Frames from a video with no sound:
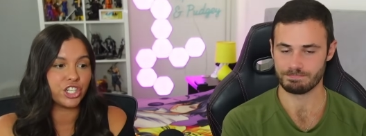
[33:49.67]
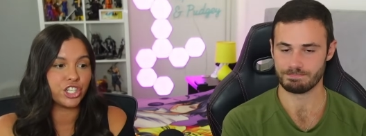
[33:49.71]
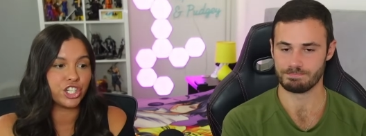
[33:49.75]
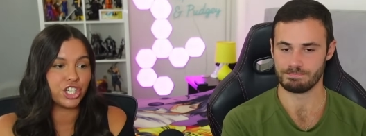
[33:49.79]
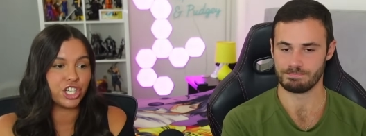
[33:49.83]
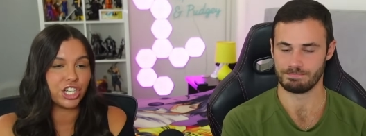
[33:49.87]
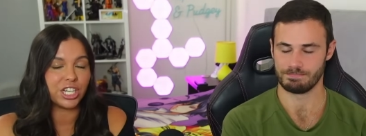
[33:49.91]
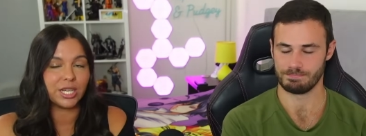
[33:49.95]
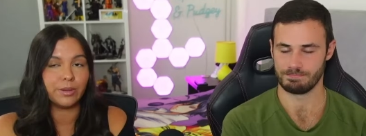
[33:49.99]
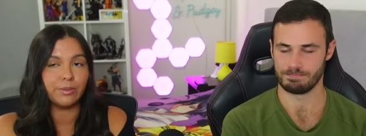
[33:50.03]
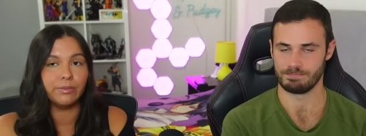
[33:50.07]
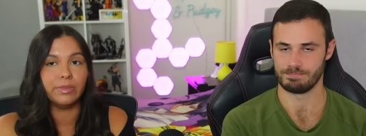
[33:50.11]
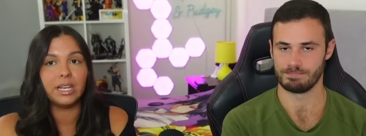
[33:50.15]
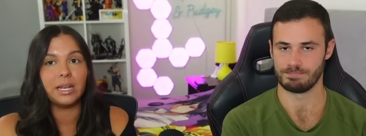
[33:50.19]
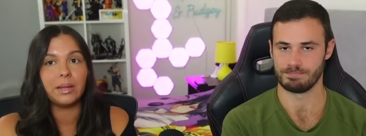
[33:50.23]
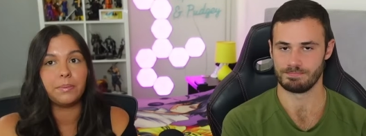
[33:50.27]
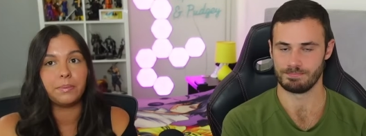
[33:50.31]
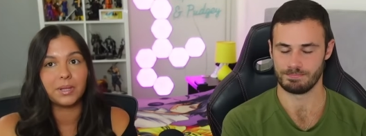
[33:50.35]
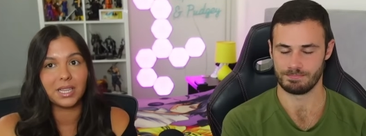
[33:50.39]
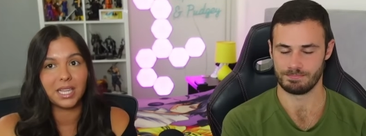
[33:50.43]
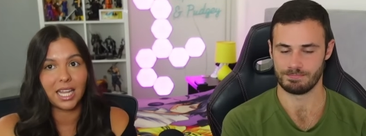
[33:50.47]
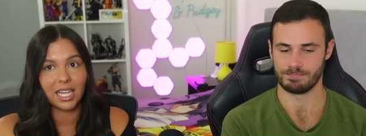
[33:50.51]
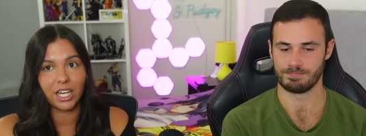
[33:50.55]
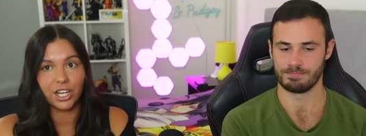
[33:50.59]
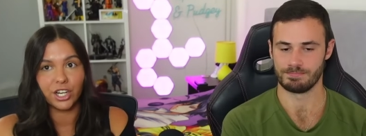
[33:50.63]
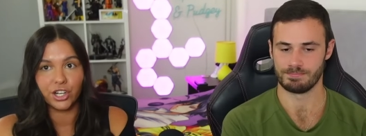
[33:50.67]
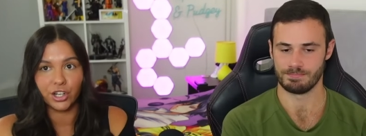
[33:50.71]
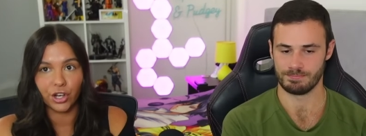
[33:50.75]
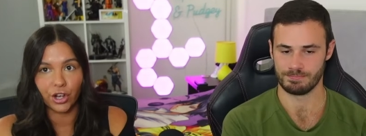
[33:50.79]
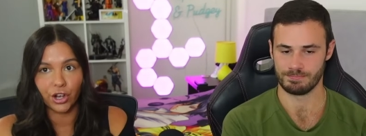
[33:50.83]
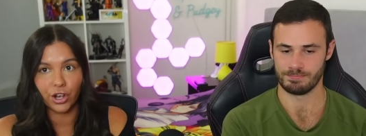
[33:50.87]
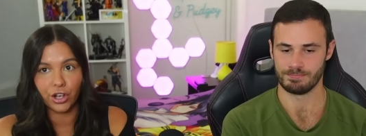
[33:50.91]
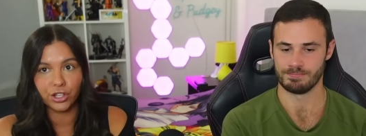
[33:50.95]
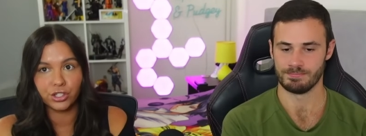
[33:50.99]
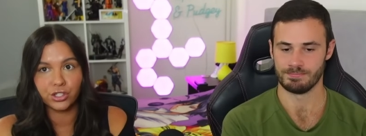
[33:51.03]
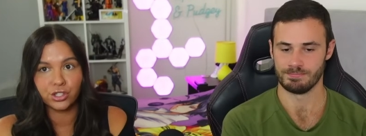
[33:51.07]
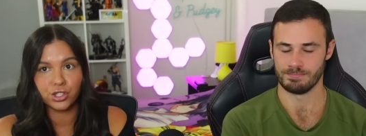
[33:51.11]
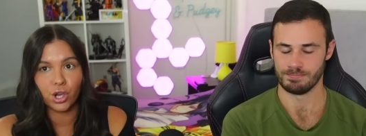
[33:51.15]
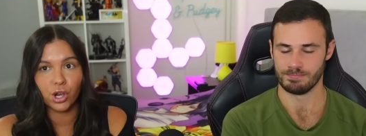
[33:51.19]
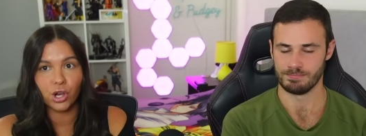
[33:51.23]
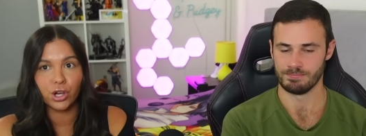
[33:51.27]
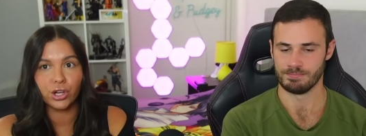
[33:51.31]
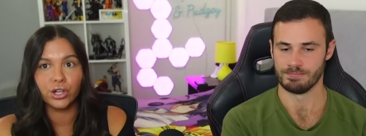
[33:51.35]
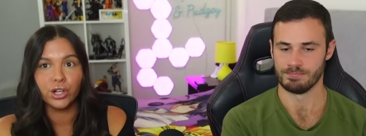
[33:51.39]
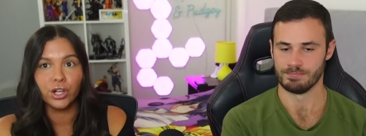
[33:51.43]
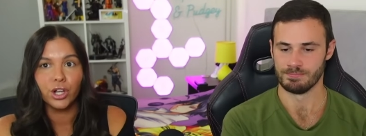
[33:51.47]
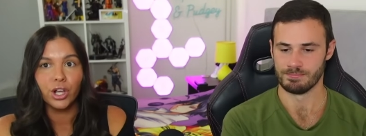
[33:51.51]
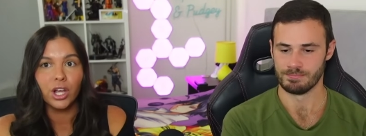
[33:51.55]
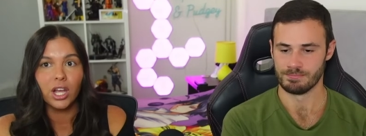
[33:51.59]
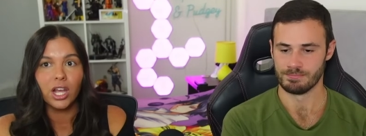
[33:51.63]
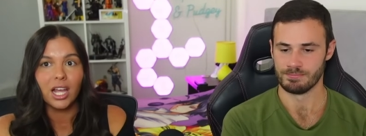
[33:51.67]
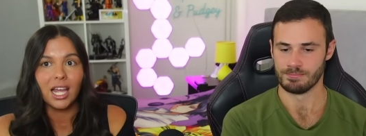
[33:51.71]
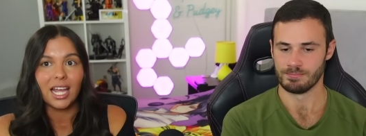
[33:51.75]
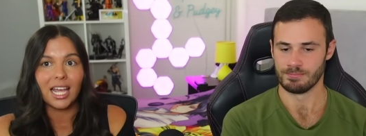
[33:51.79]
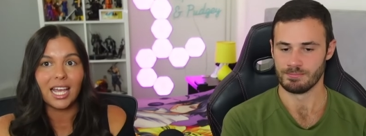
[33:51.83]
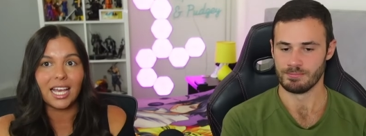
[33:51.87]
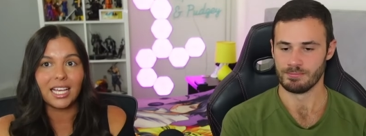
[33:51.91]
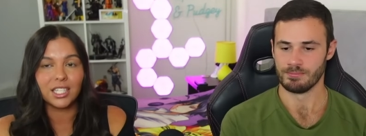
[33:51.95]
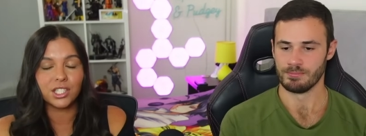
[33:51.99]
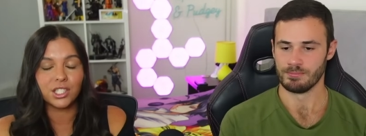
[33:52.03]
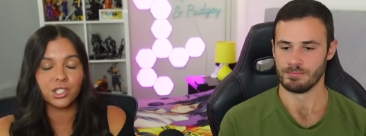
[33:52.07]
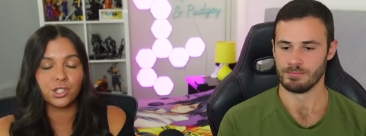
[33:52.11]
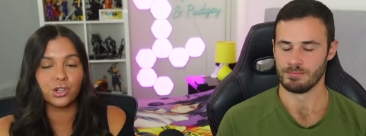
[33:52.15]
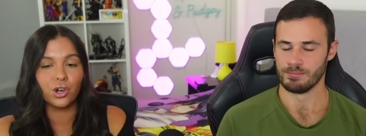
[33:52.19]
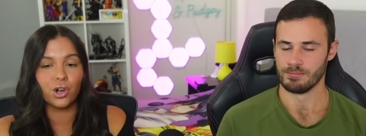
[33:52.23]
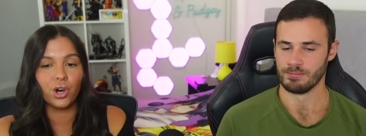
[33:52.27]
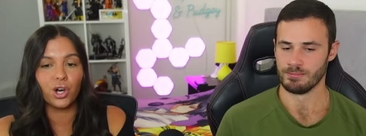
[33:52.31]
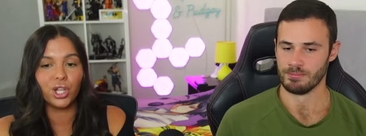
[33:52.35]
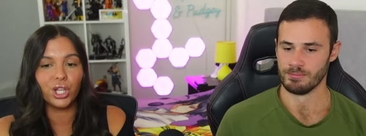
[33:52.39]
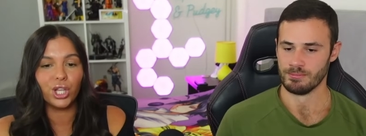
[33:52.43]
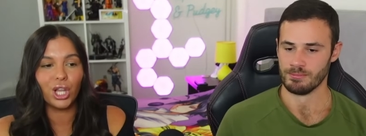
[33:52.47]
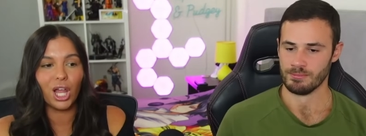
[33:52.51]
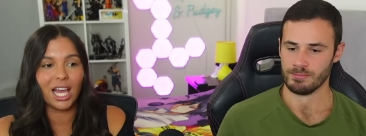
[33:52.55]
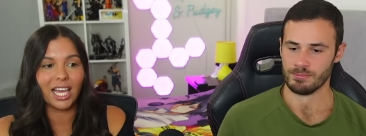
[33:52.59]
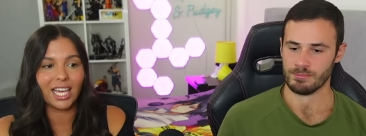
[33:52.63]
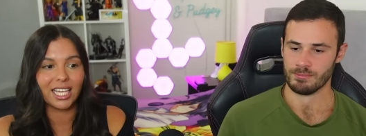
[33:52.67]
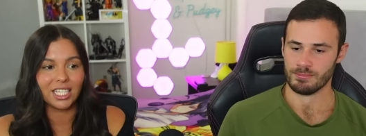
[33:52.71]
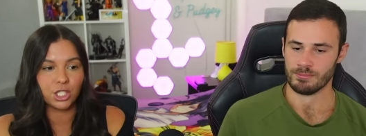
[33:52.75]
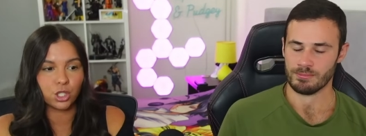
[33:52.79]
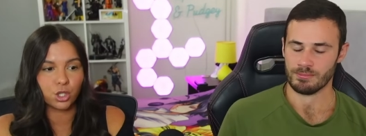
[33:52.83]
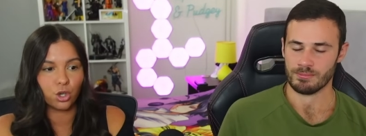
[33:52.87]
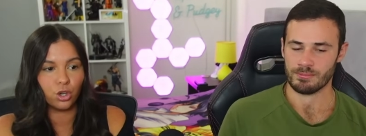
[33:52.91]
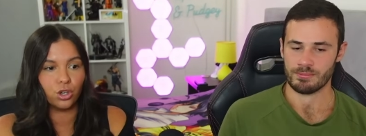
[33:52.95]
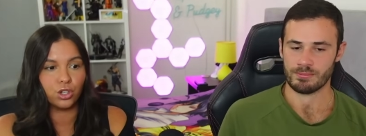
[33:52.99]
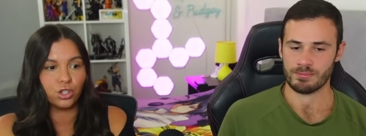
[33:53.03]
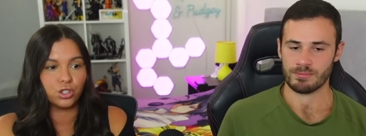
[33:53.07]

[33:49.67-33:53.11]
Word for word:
Speaker 1: she manipulated her, so it's not like it's